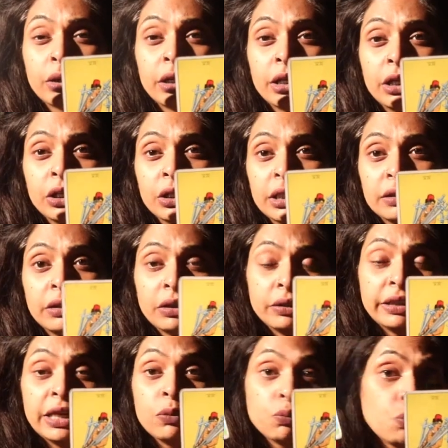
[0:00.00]
where
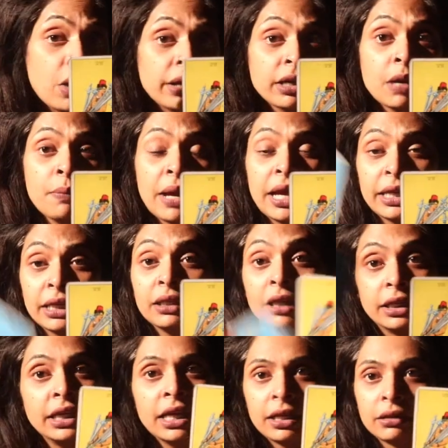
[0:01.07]
they want to come back, and
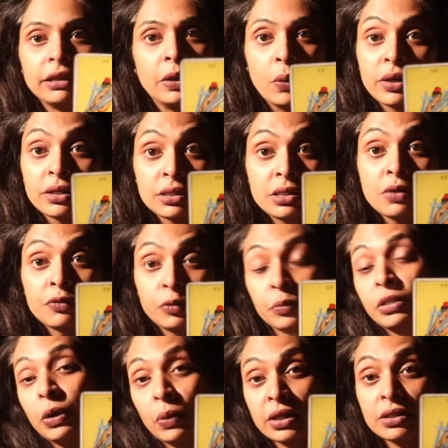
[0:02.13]
again, they want to steal from
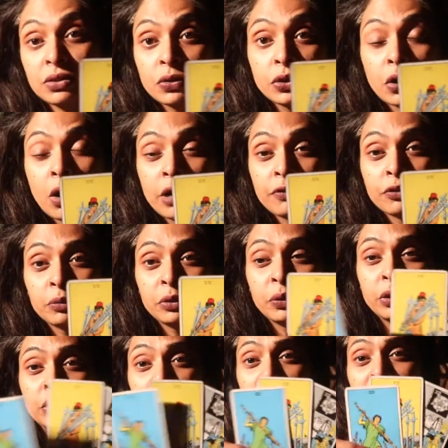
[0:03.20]
you. They want to steal your heart from
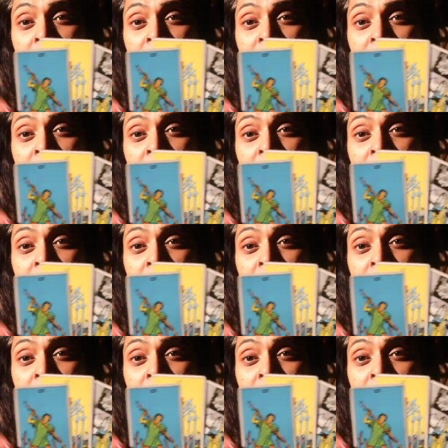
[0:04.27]
you, and you're